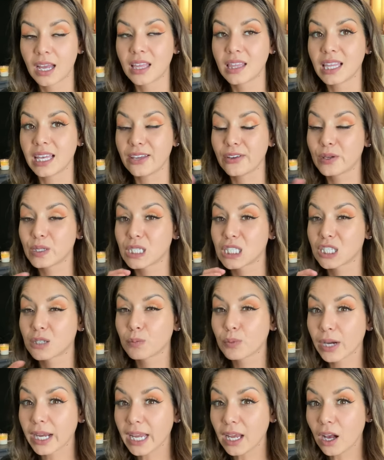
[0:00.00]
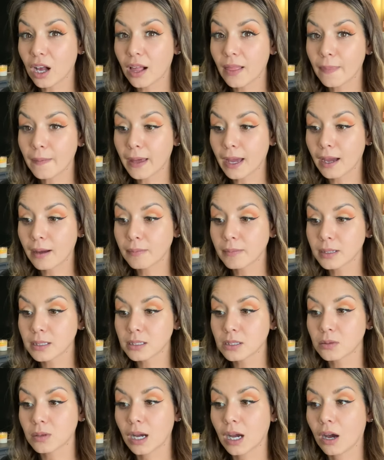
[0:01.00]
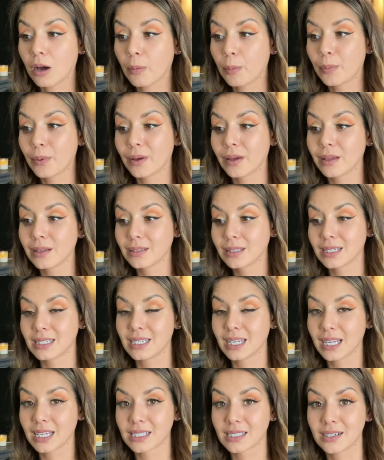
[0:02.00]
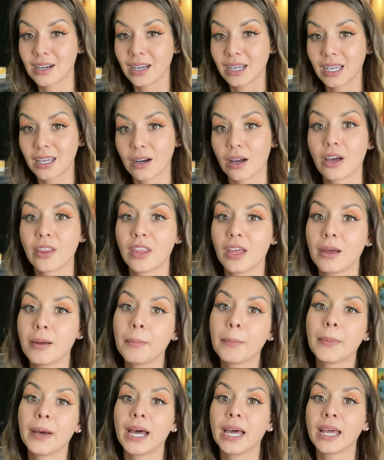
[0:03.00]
that you could spray on them to help the ticks not get on them,